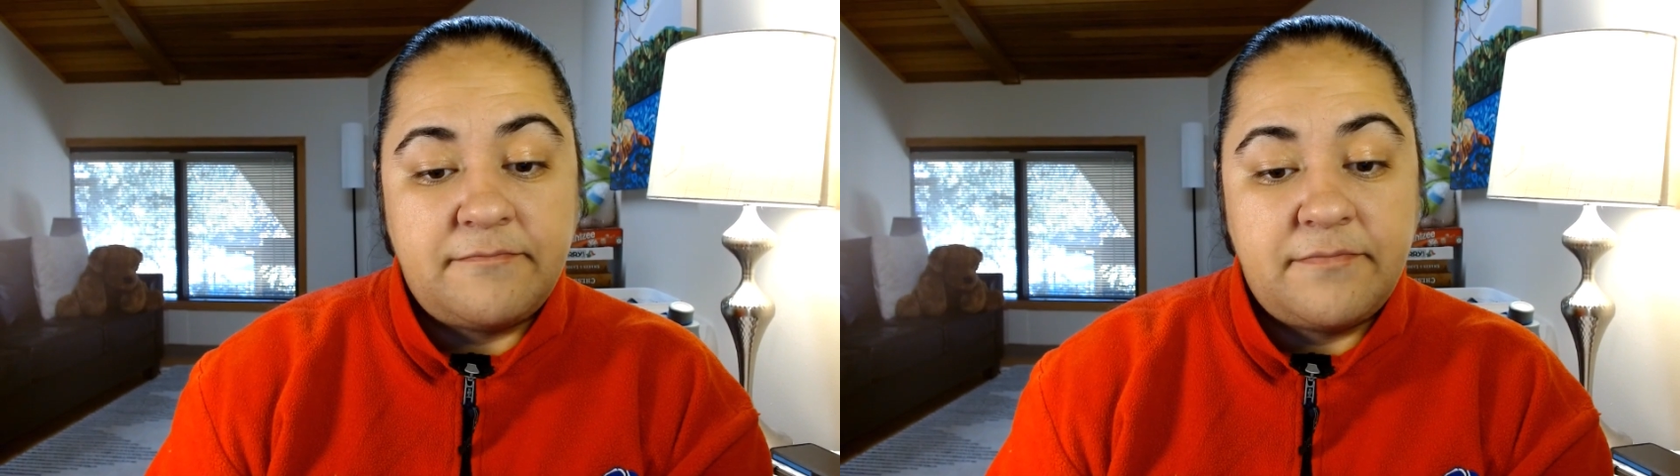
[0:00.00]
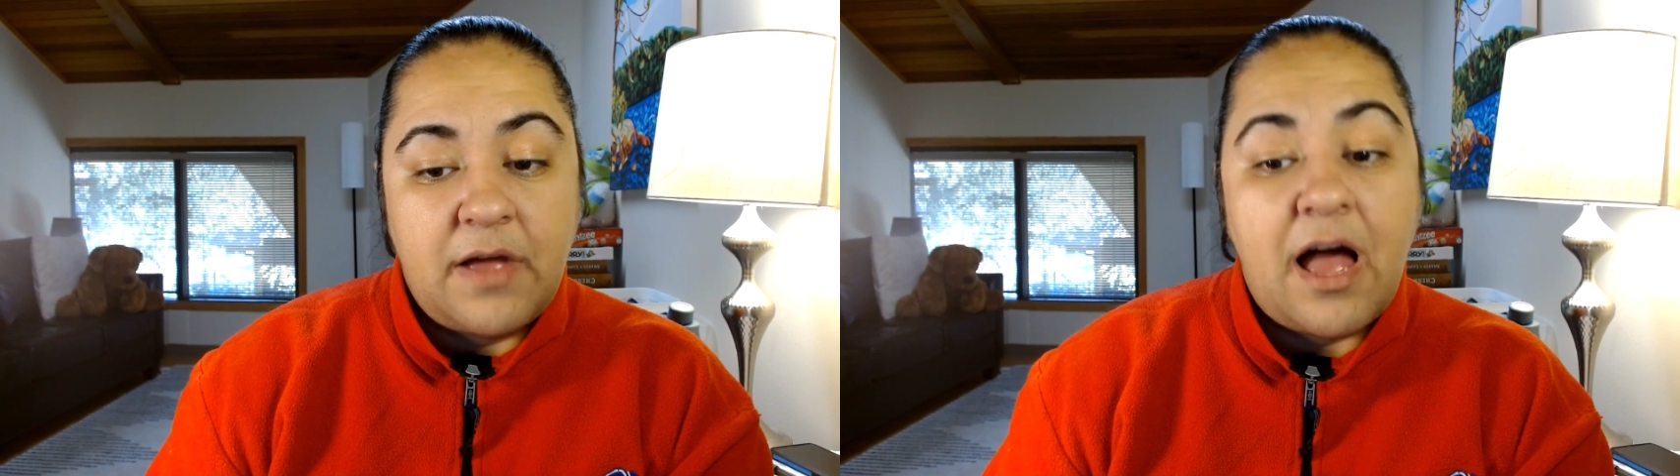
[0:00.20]

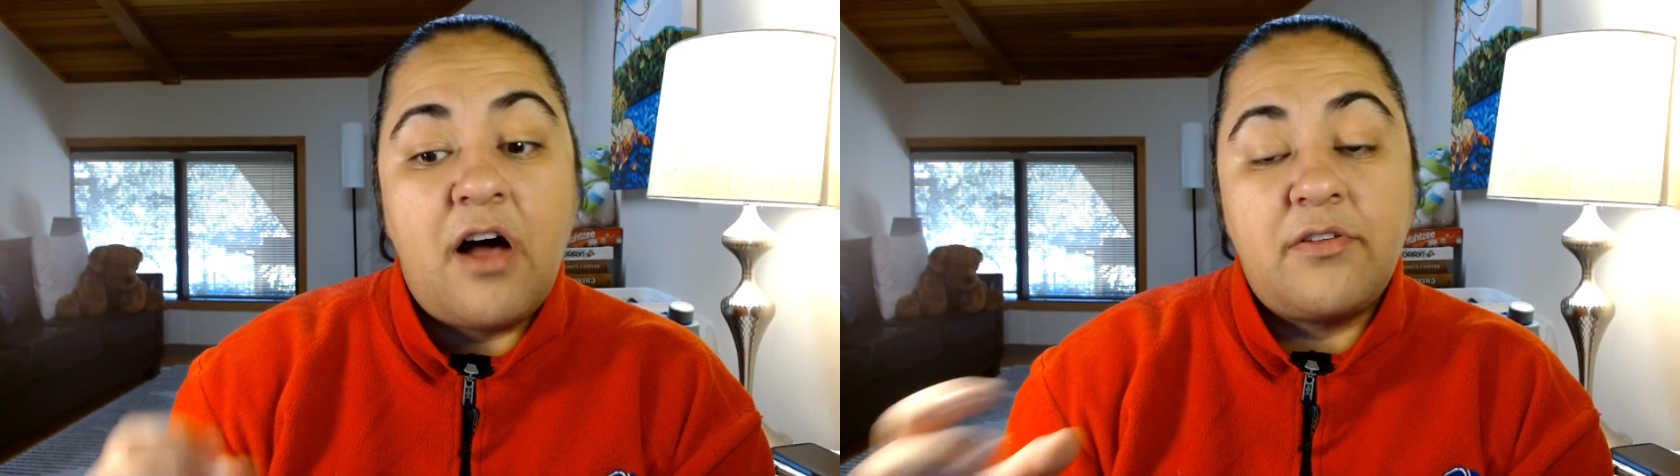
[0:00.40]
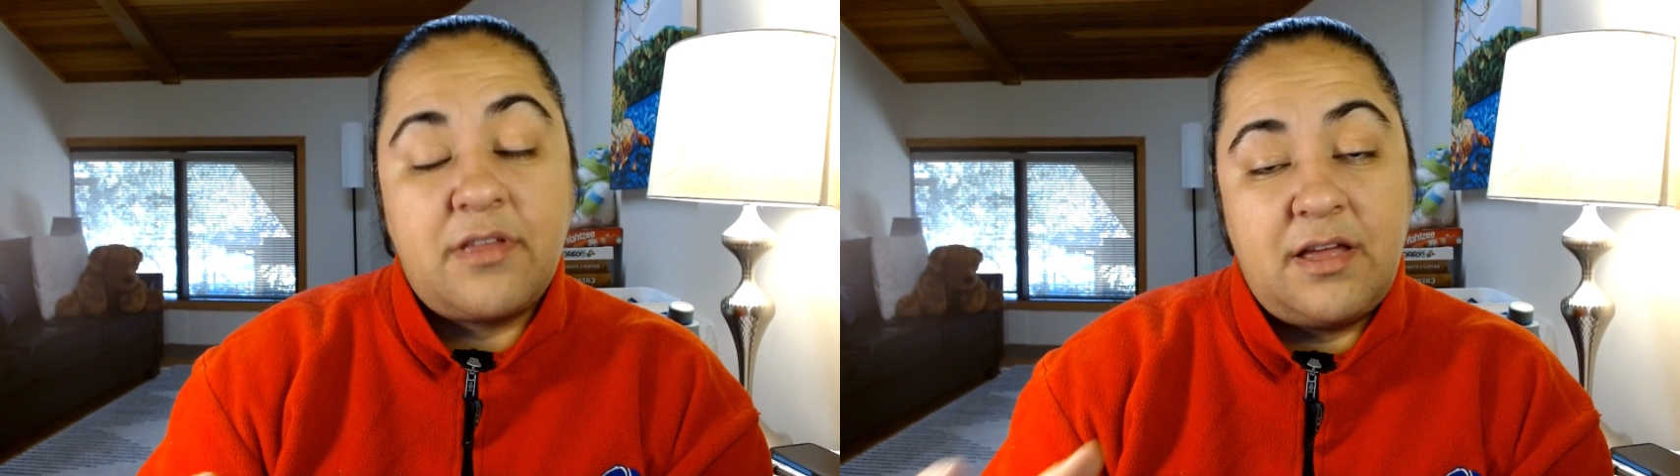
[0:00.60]

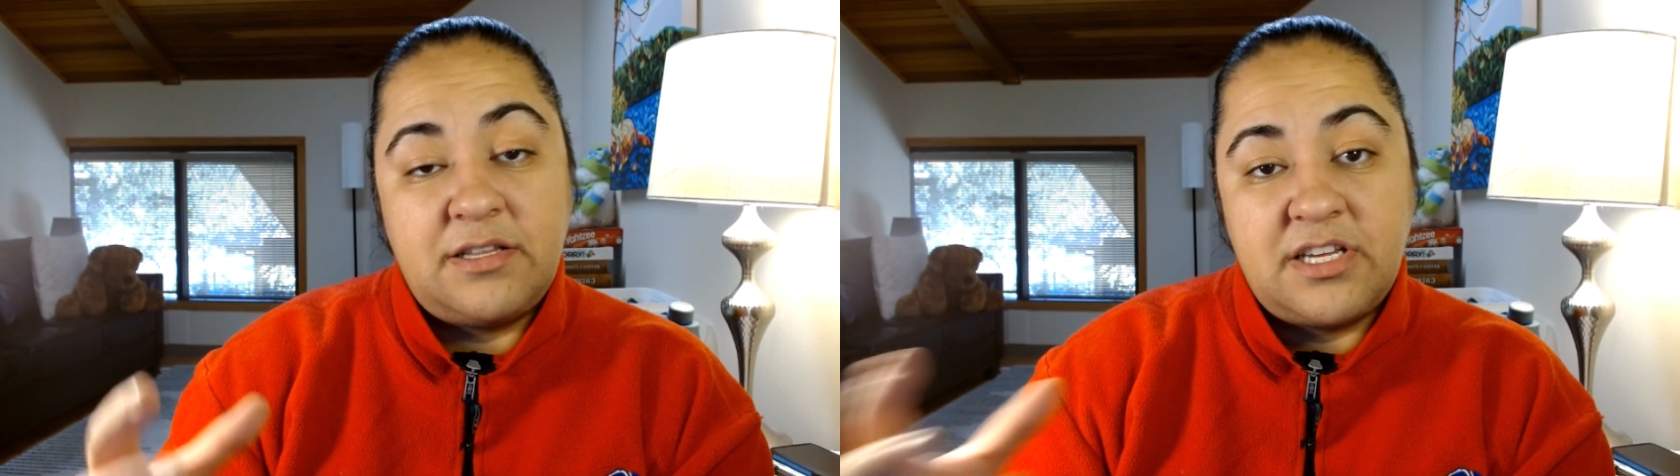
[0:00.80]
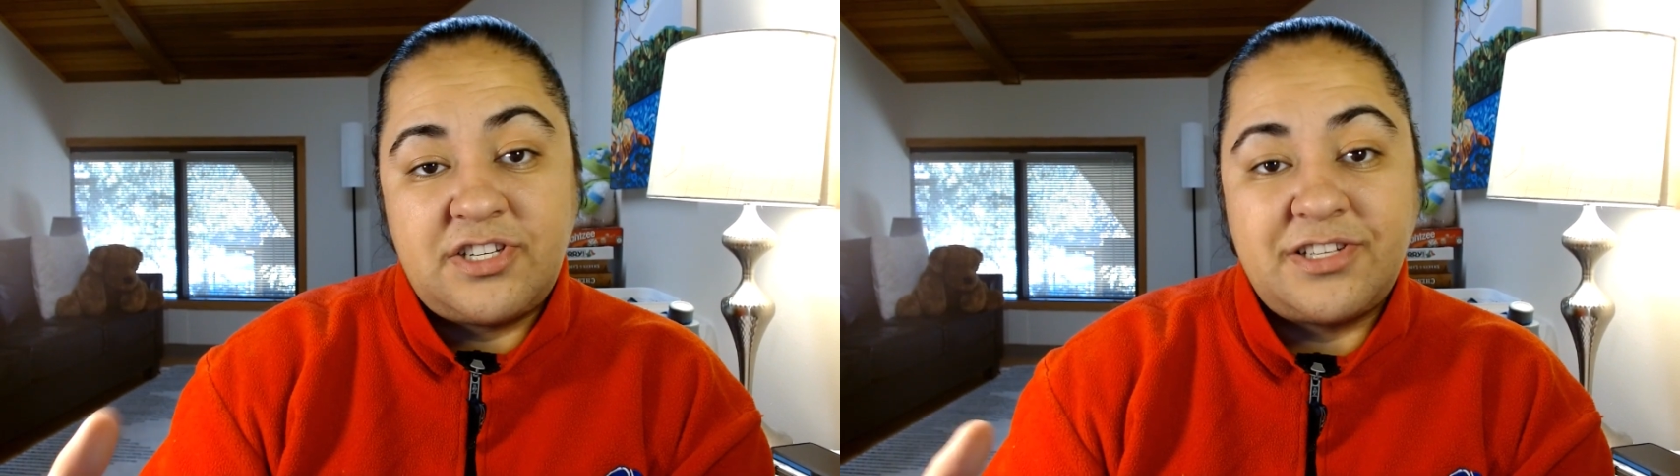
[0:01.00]
health
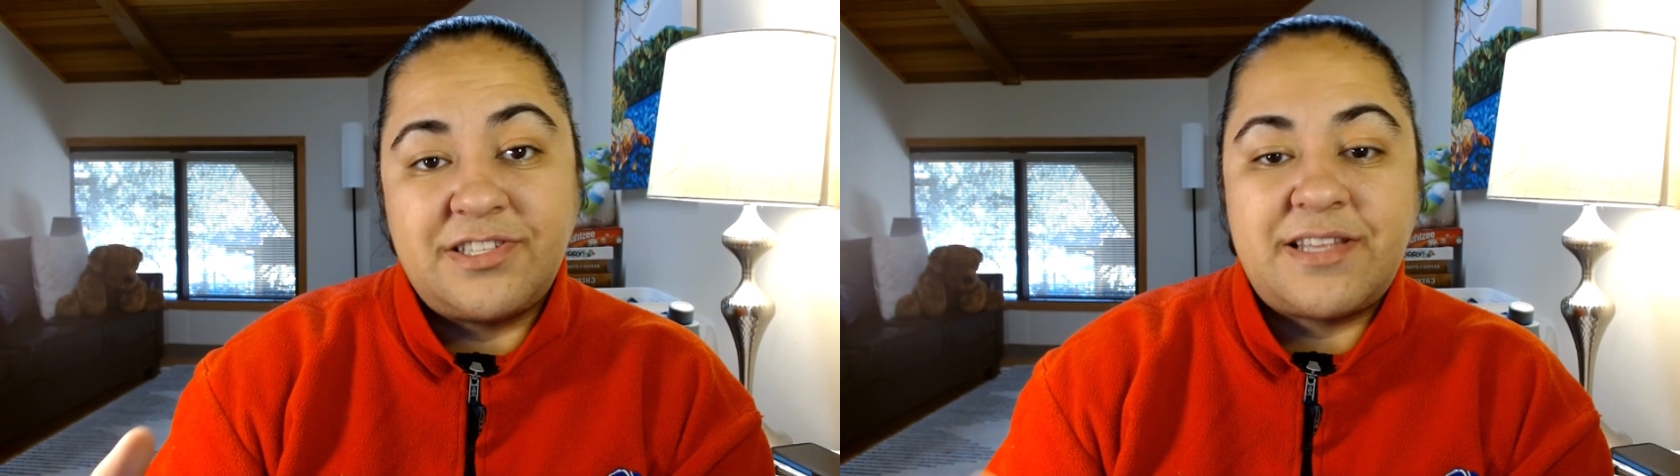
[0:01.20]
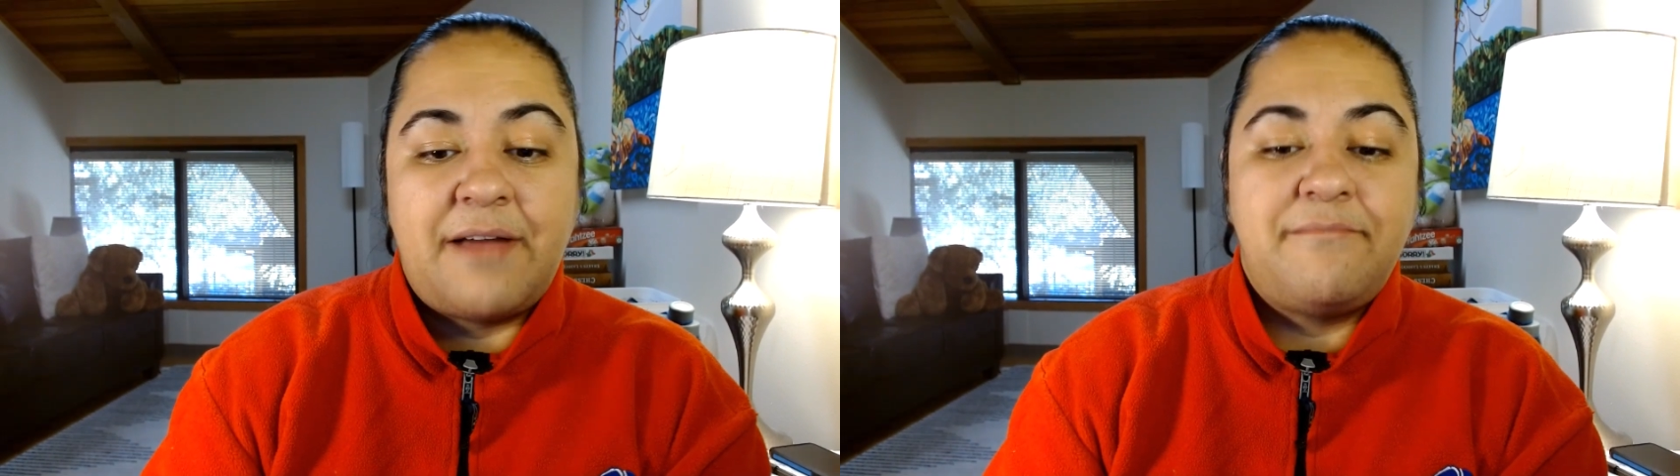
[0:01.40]

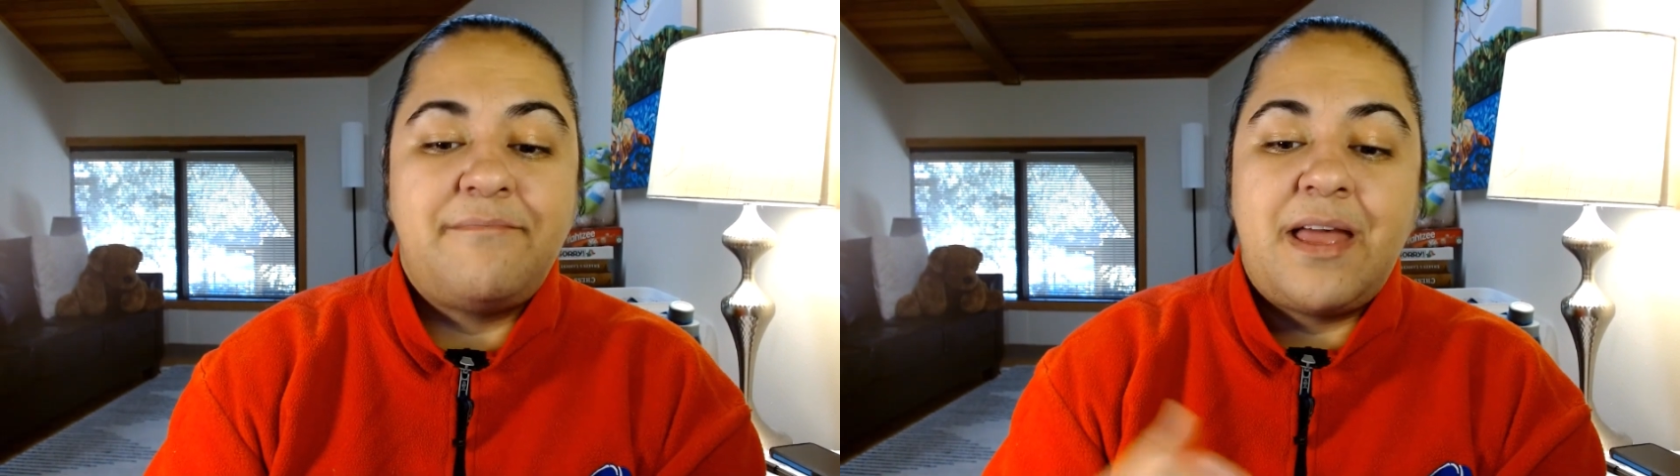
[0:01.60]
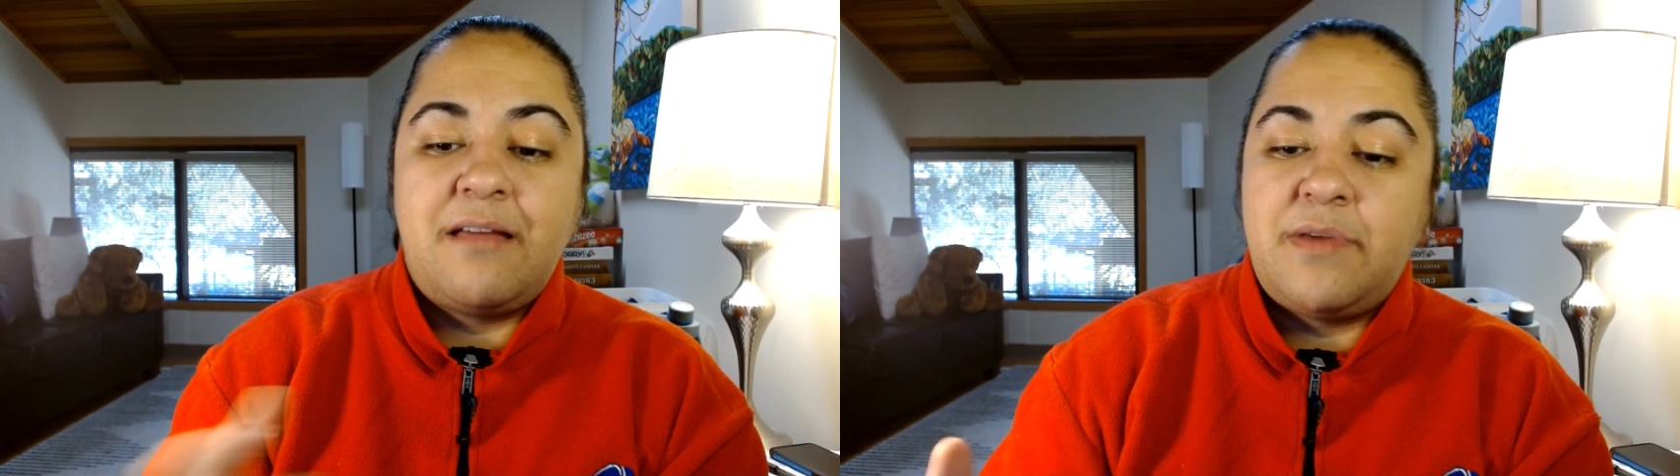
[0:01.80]
conditions that may